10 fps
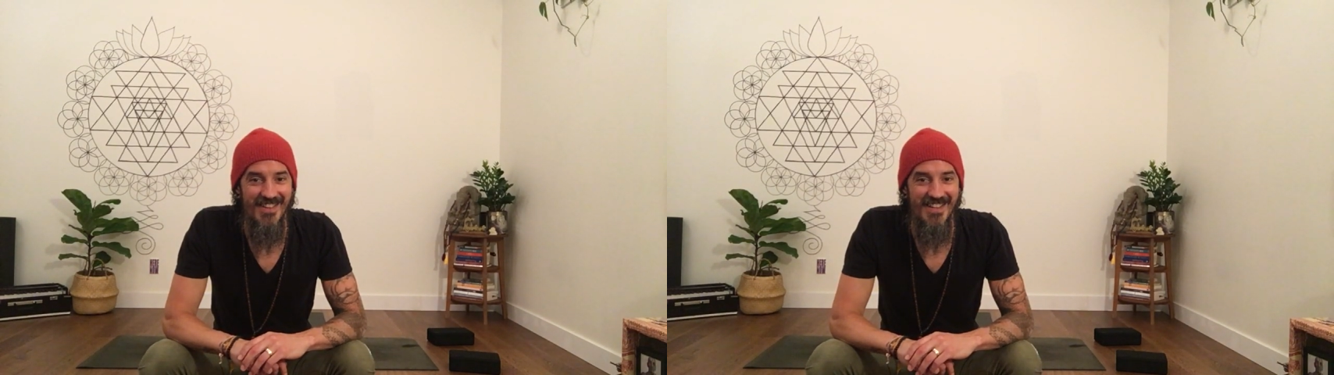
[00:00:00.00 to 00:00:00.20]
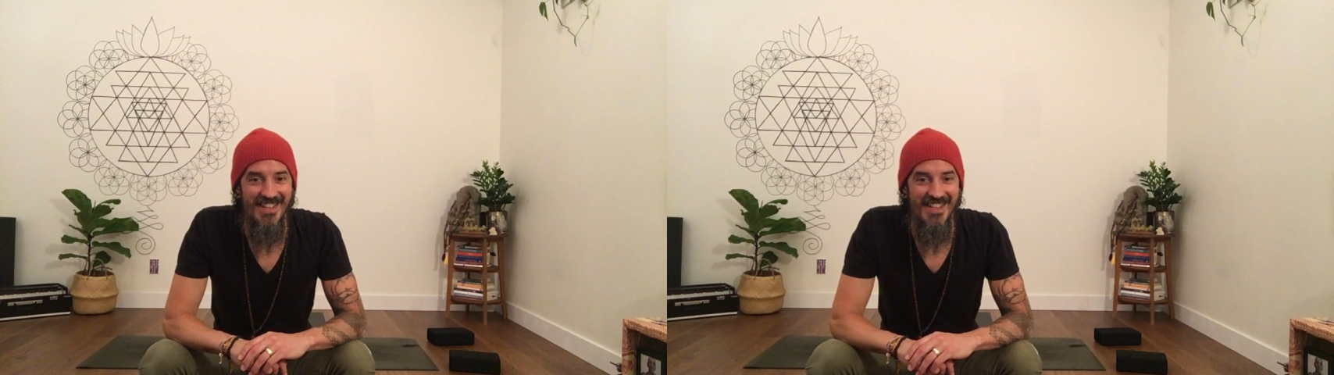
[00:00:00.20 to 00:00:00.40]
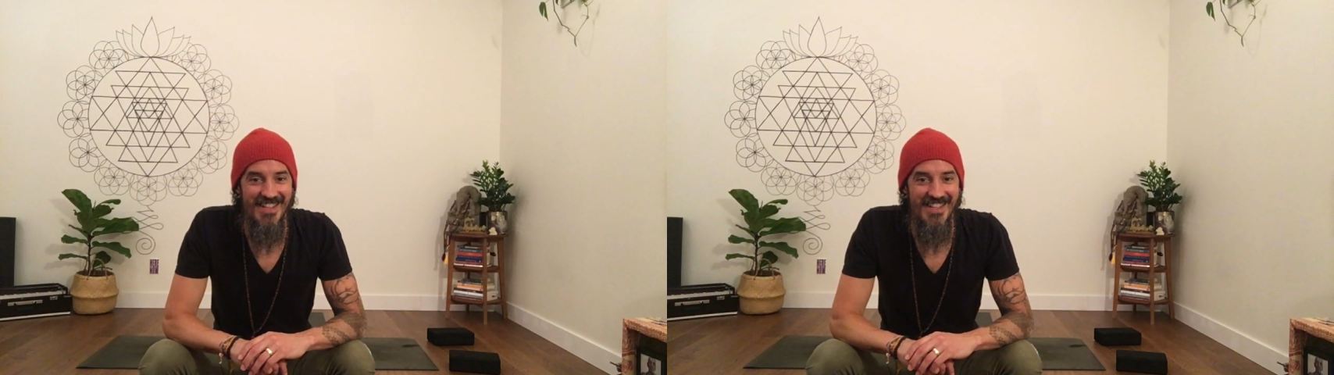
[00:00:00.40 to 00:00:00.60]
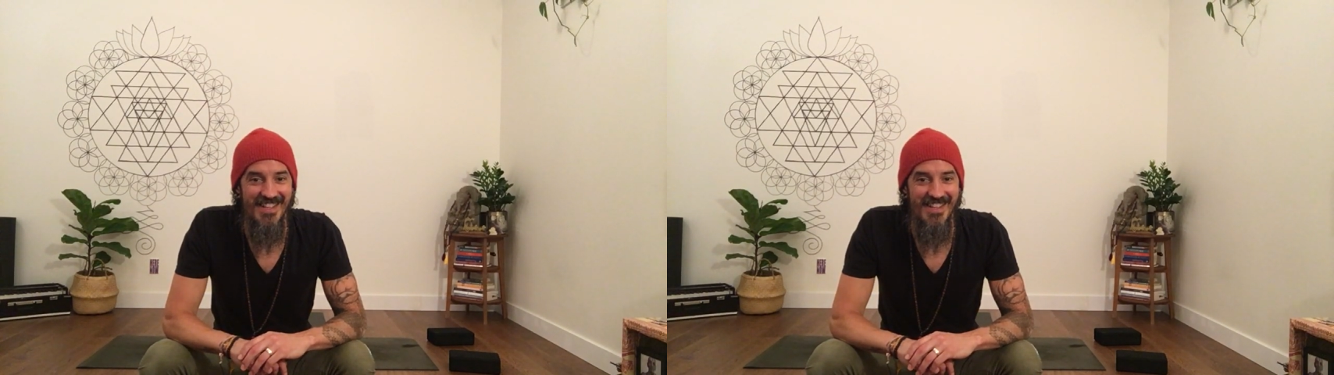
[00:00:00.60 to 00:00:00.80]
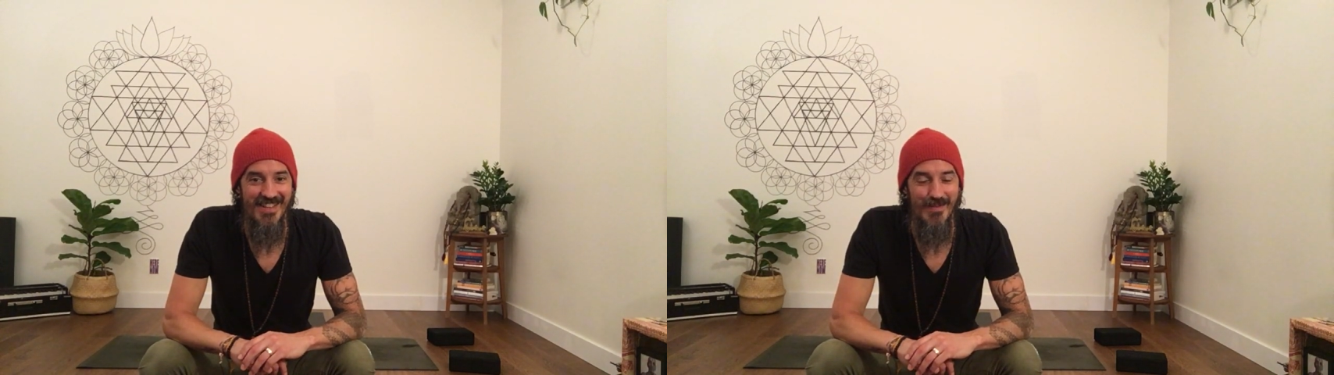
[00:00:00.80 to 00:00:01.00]
Right?
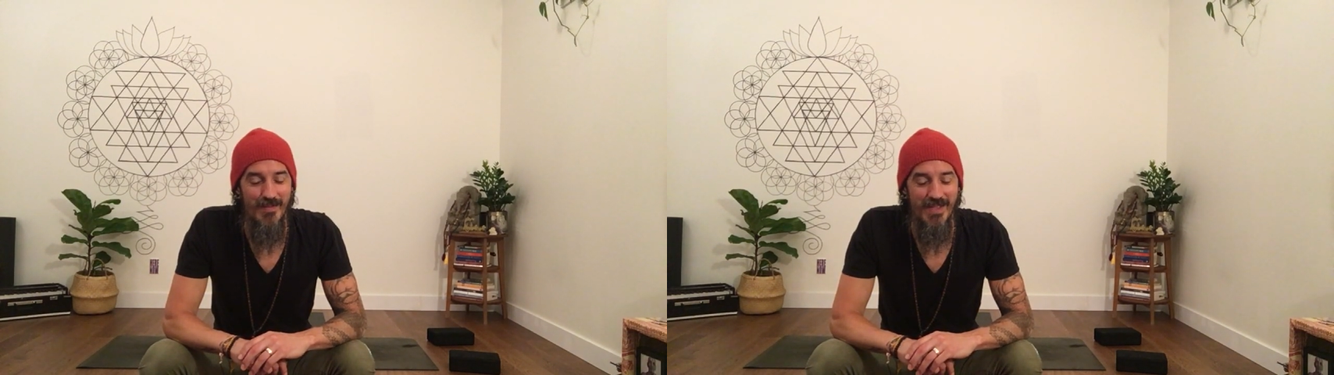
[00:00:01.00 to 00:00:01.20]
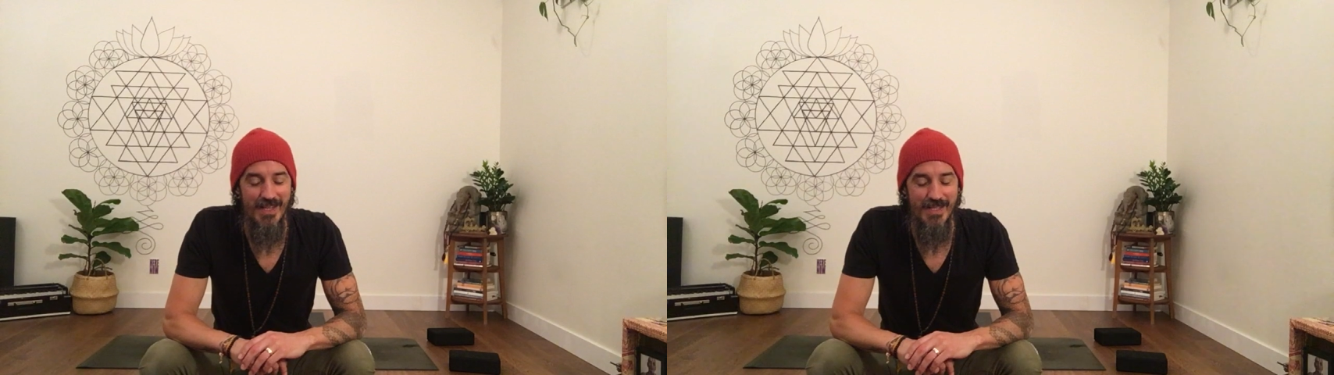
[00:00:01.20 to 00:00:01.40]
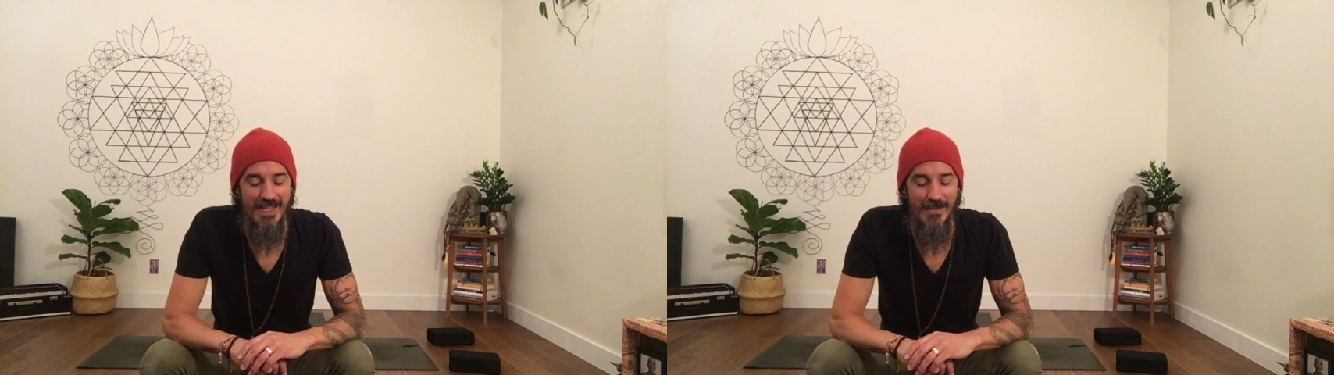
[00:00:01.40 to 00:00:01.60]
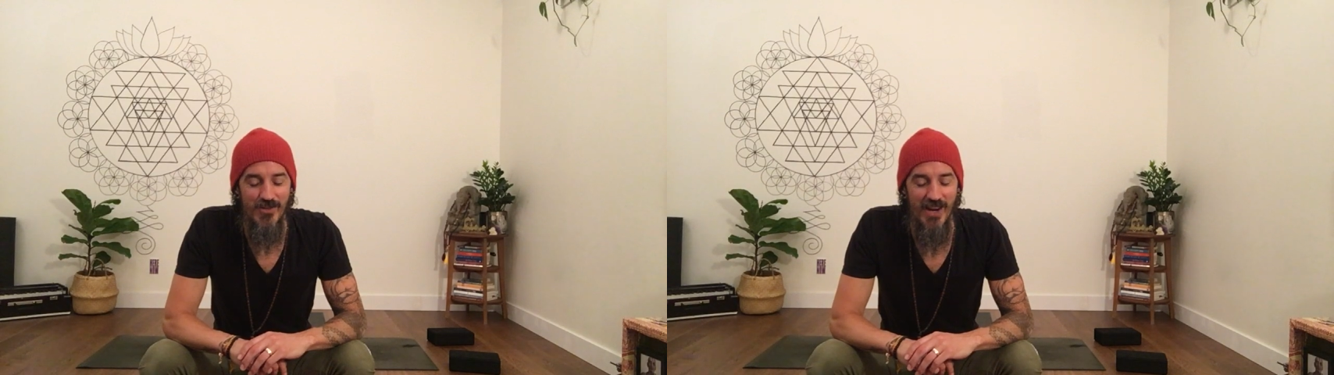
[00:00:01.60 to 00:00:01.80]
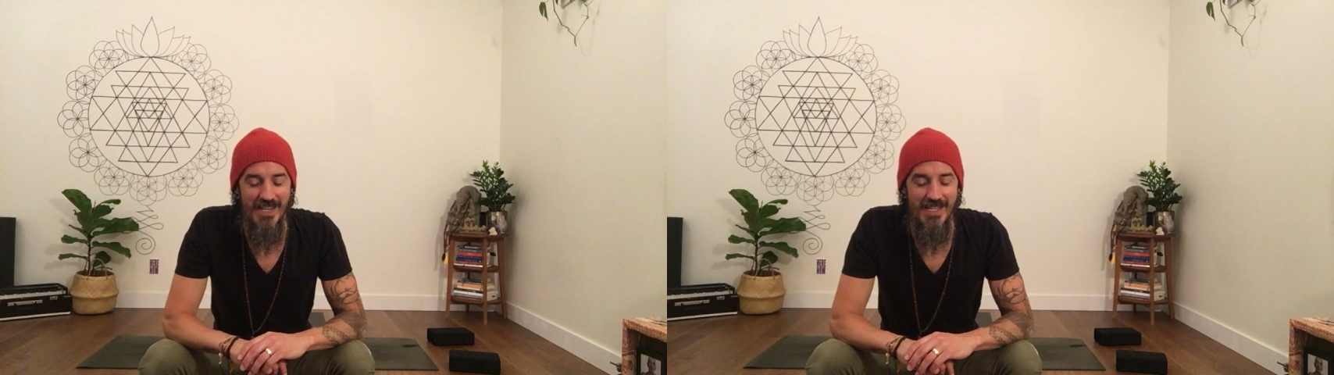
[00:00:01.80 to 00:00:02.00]
But let's keep
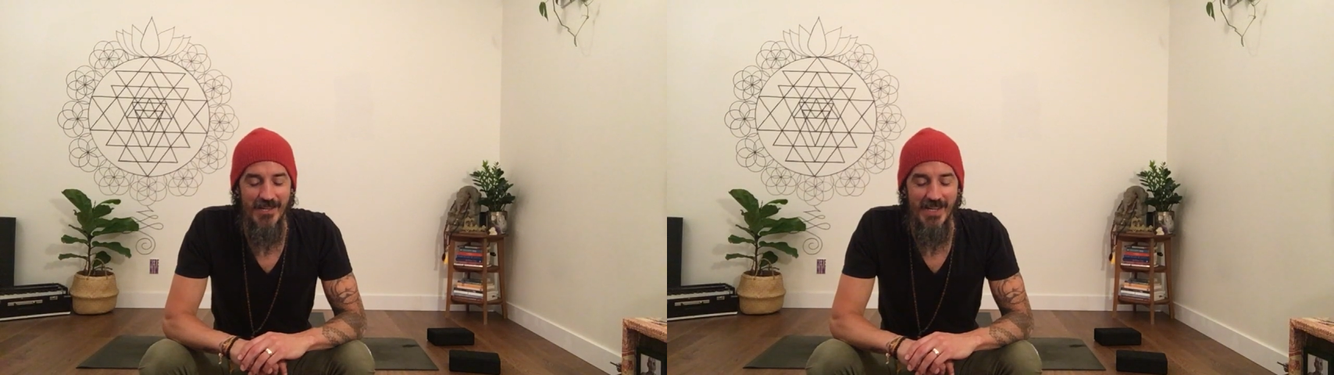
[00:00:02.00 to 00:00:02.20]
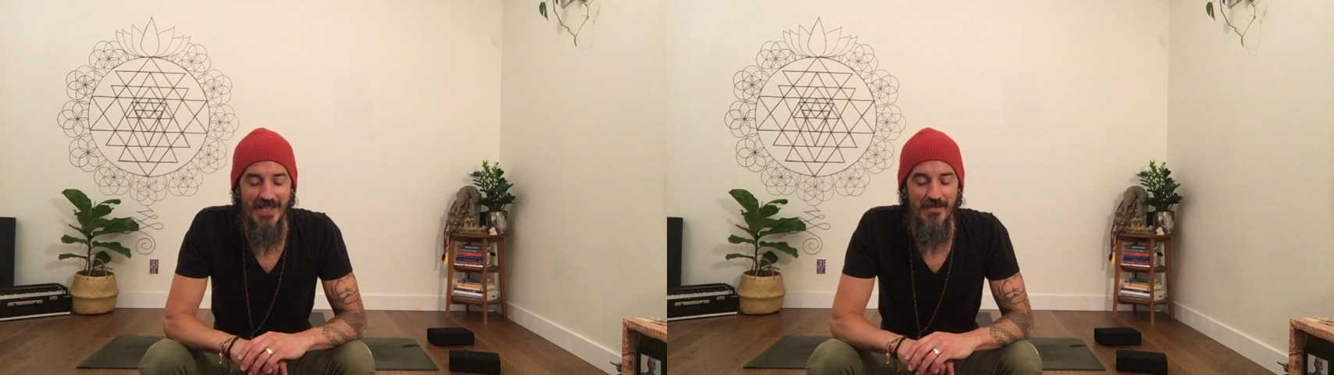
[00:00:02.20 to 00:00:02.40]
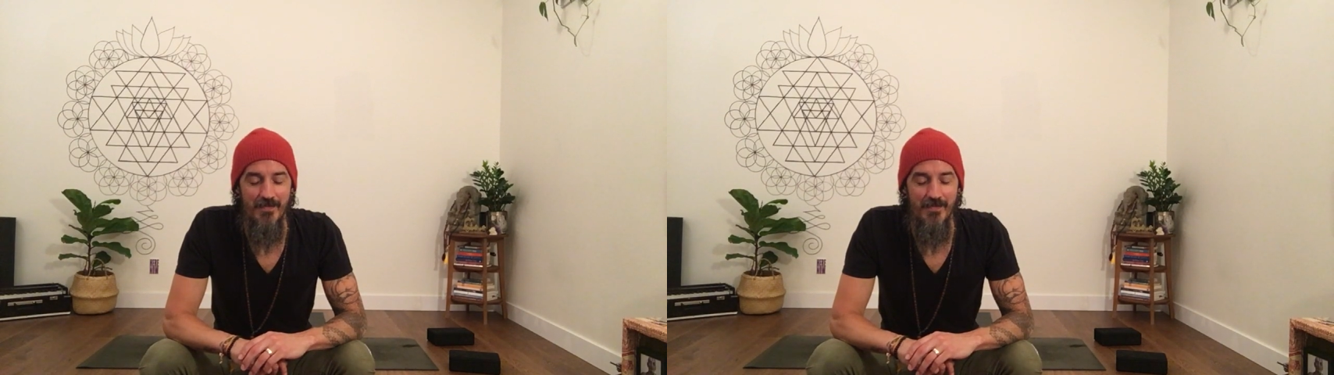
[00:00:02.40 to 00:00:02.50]
trying to do it.